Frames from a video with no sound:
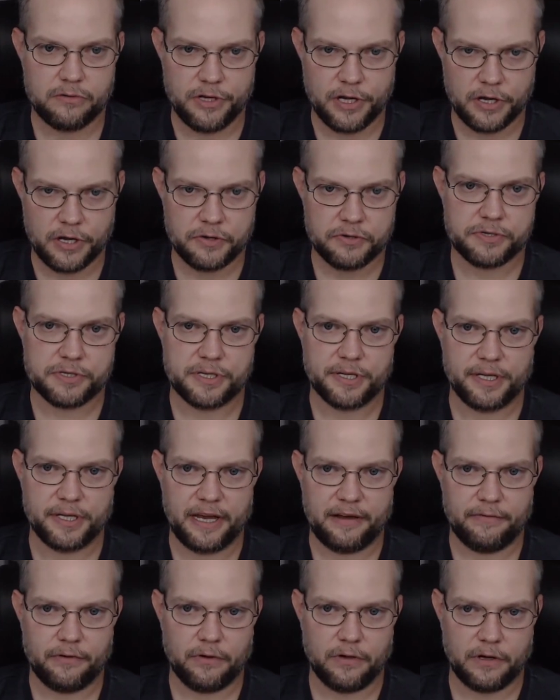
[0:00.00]
knows the
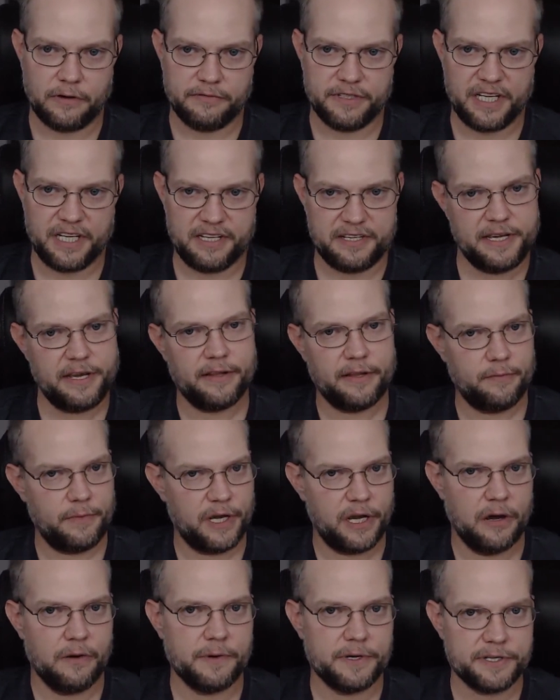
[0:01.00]
level of detail that we
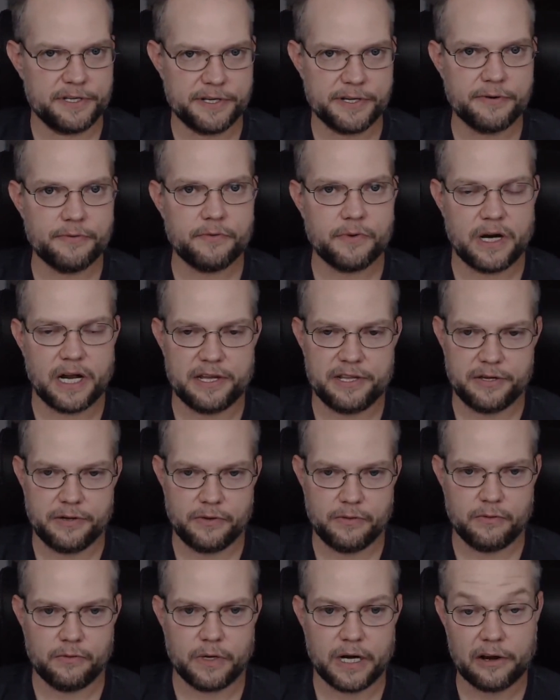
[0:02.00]
go into when
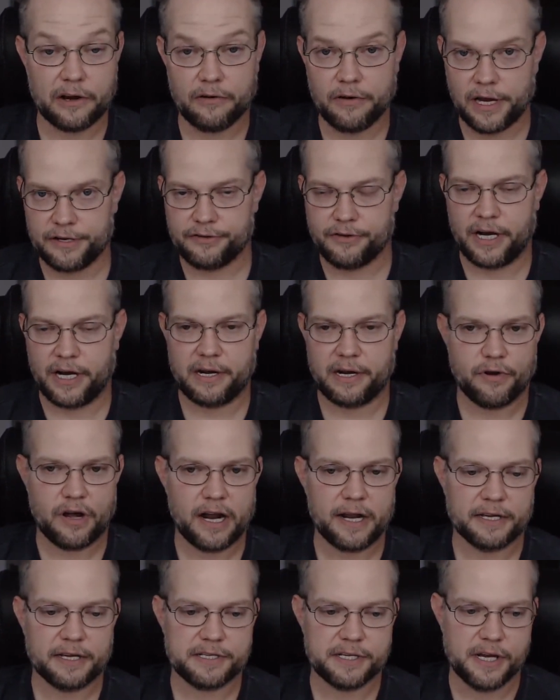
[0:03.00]
I create training
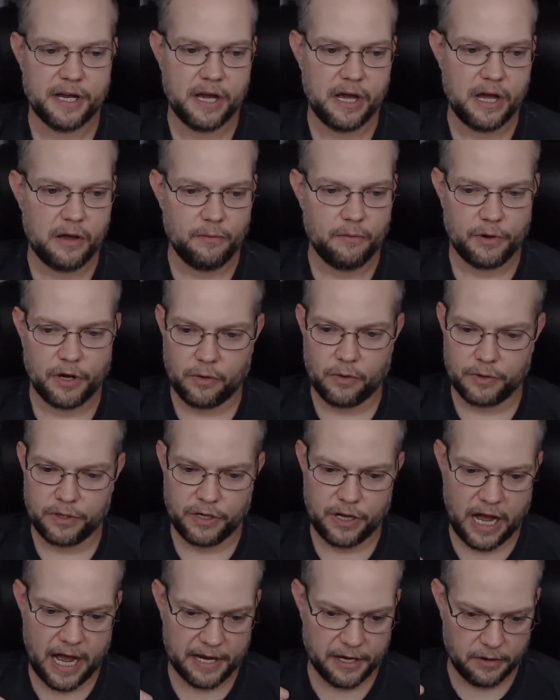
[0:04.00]
products.
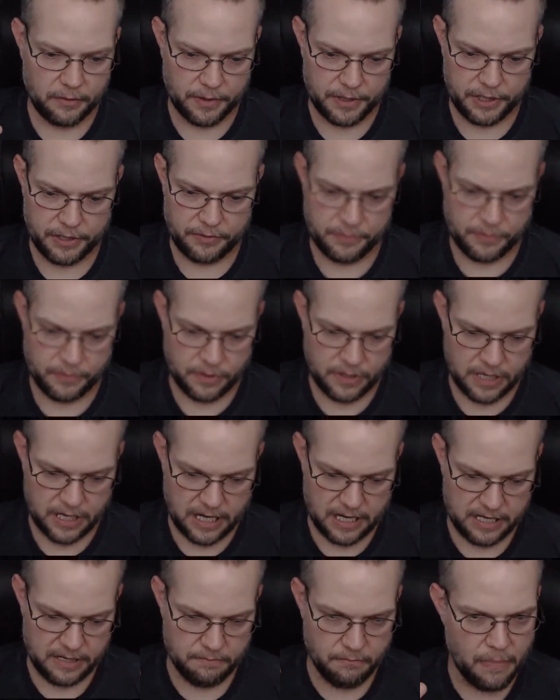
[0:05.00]
I go into
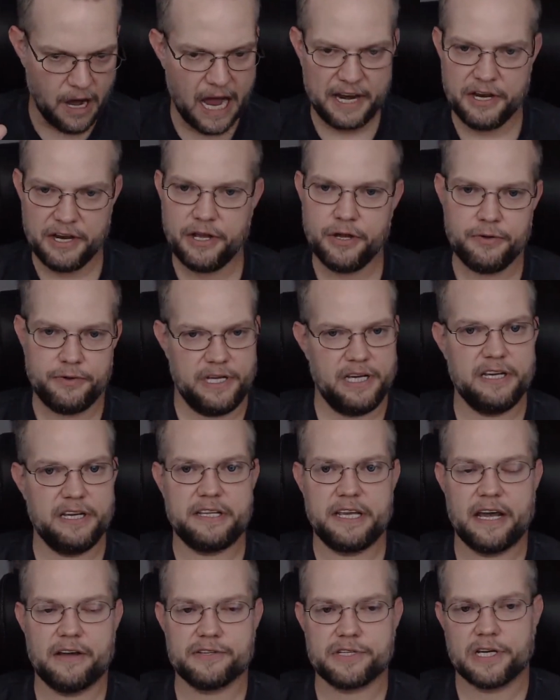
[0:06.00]
minute
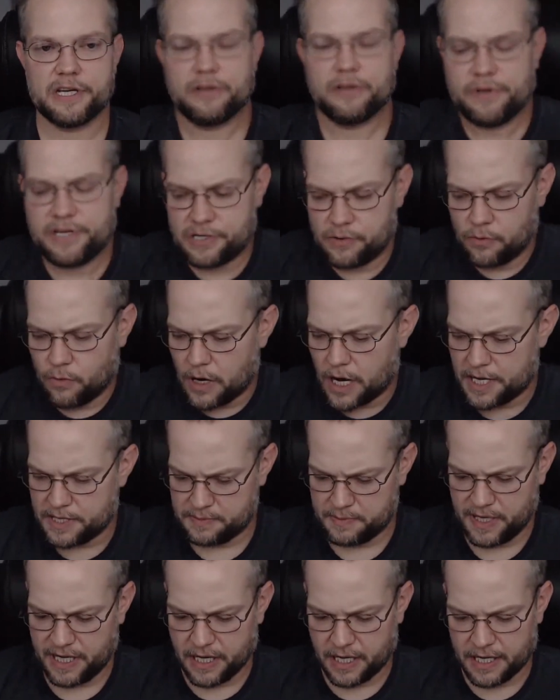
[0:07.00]
details, and the reason why is
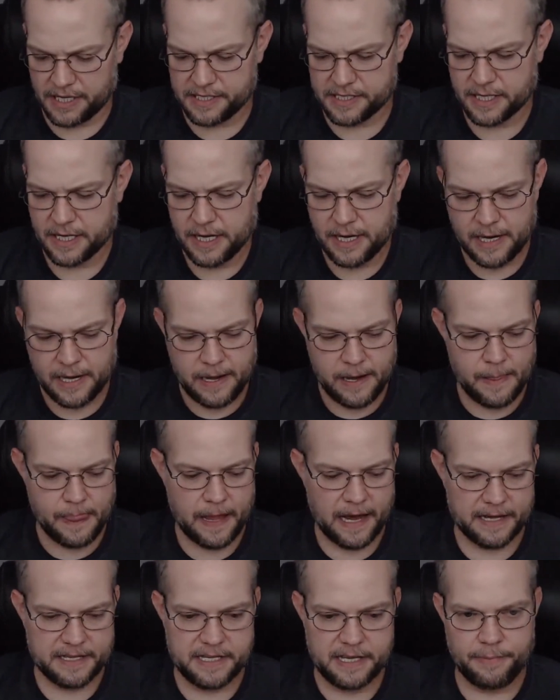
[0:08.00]
because
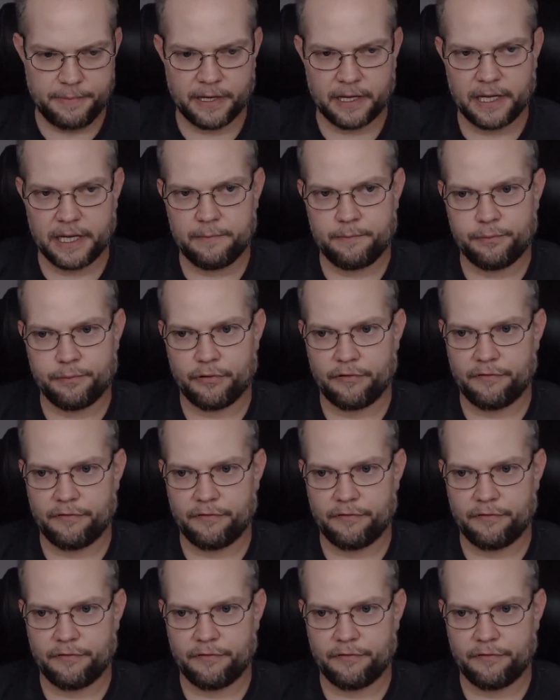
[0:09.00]
I typically